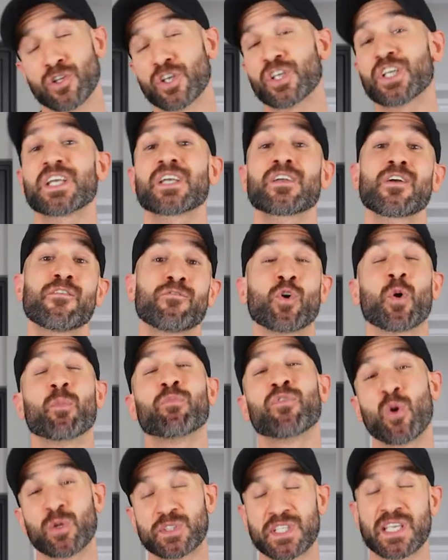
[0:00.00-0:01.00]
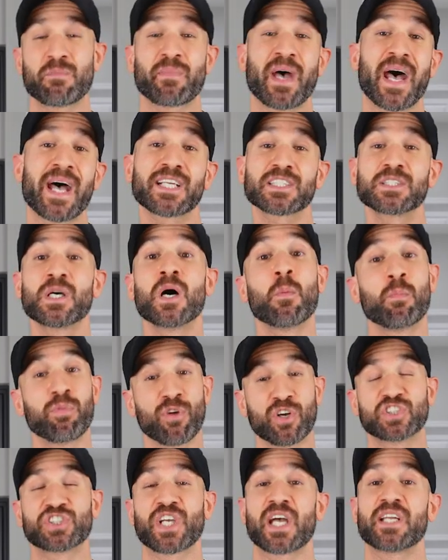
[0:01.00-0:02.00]
looking for a protein-packed
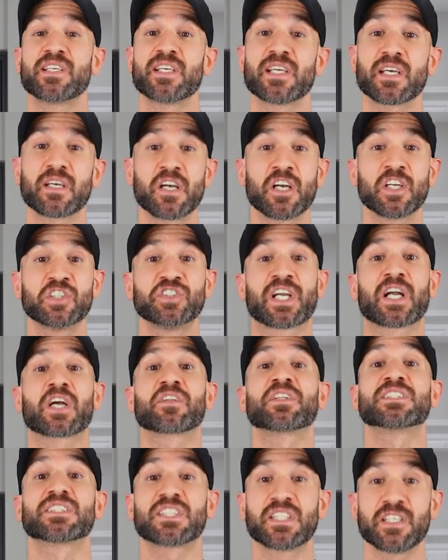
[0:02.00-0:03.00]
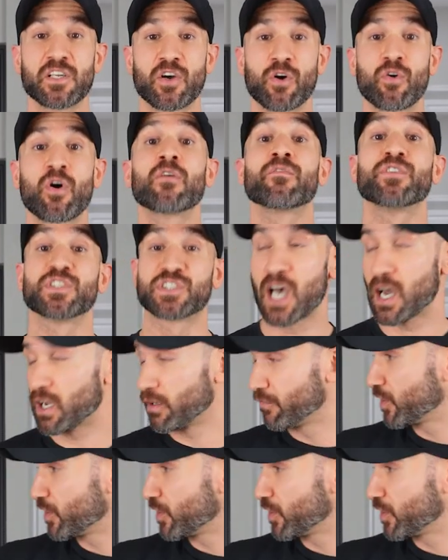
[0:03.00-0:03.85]
brunch idea, check out this keto frittata